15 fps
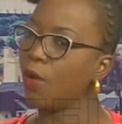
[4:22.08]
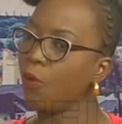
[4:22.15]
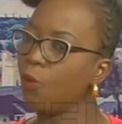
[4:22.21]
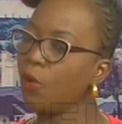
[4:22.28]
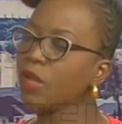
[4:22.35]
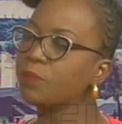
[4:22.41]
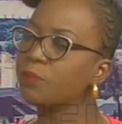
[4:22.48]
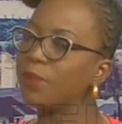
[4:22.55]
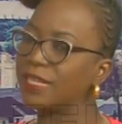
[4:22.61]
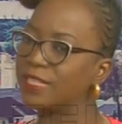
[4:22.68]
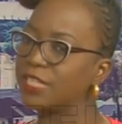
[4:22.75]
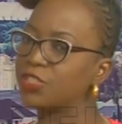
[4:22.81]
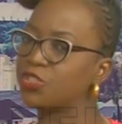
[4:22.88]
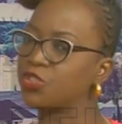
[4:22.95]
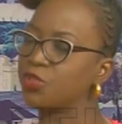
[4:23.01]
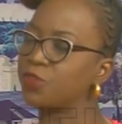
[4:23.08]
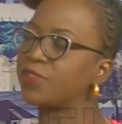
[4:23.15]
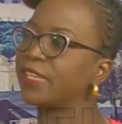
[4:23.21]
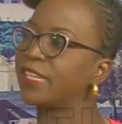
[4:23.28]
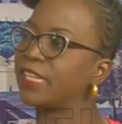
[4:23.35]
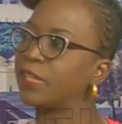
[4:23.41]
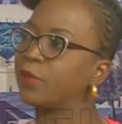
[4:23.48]
What message do you
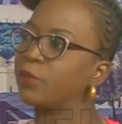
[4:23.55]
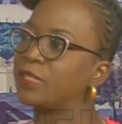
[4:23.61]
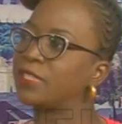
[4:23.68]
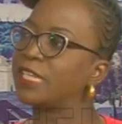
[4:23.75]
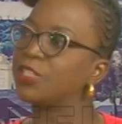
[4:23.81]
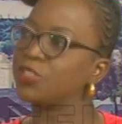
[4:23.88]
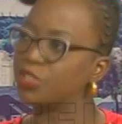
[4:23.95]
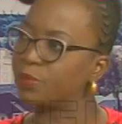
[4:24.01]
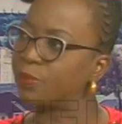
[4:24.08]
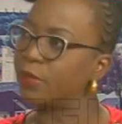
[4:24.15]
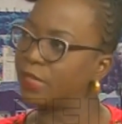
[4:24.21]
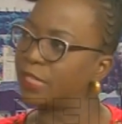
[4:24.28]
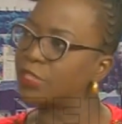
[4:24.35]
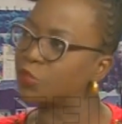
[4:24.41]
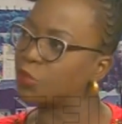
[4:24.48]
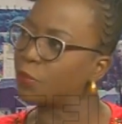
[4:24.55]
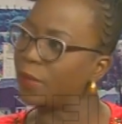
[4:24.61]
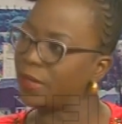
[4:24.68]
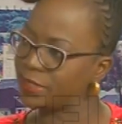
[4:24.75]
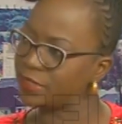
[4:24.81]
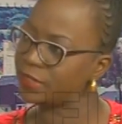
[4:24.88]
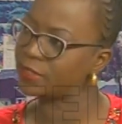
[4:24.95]
think it will send to the political
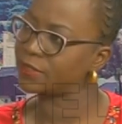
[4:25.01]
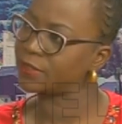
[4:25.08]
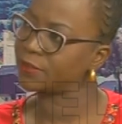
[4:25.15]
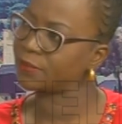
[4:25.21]
parties?